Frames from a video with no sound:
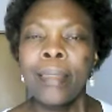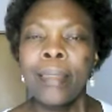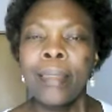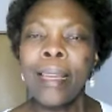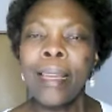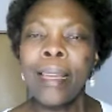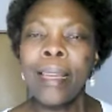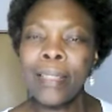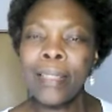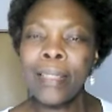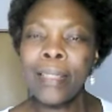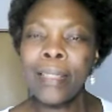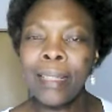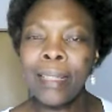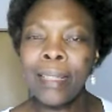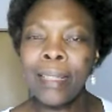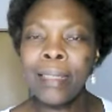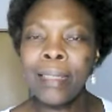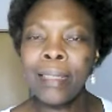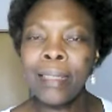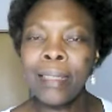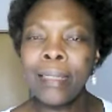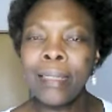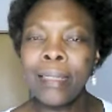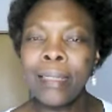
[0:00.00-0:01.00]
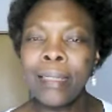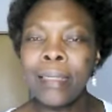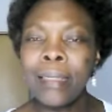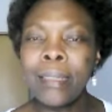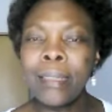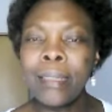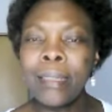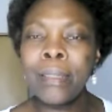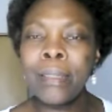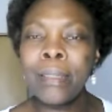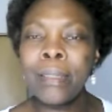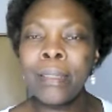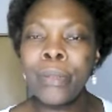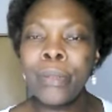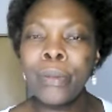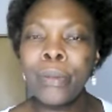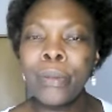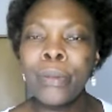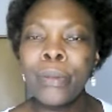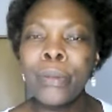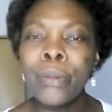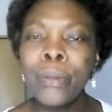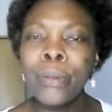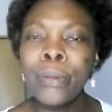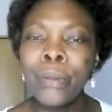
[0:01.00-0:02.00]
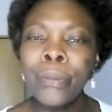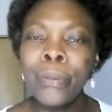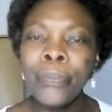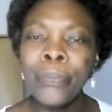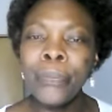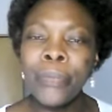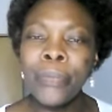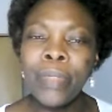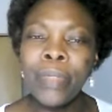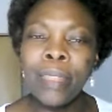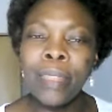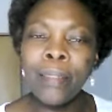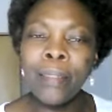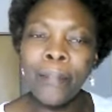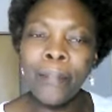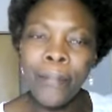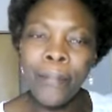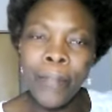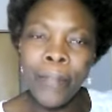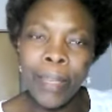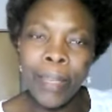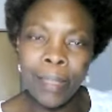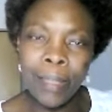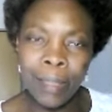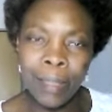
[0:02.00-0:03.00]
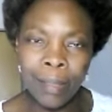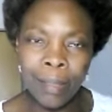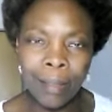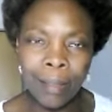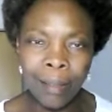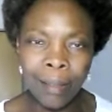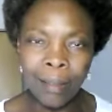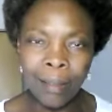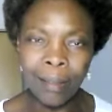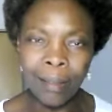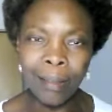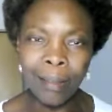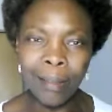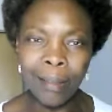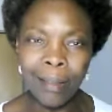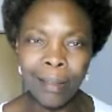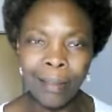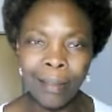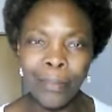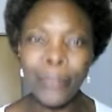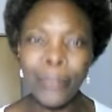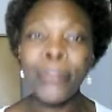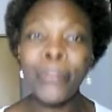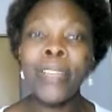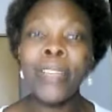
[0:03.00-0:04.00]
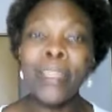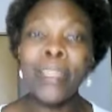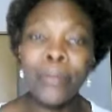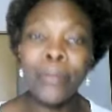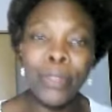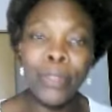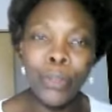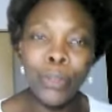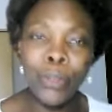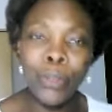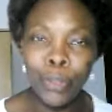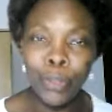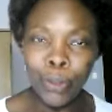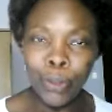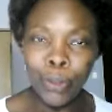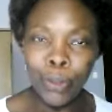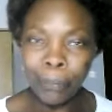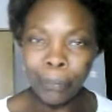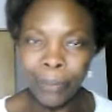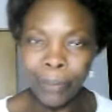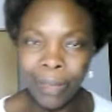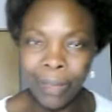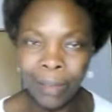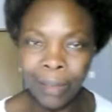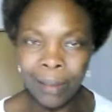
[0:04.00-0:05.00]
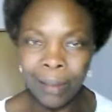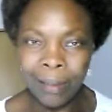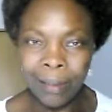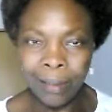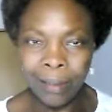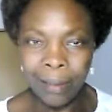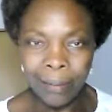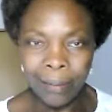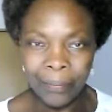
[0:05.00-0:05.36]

That lady needs to invest in flavonoid complex.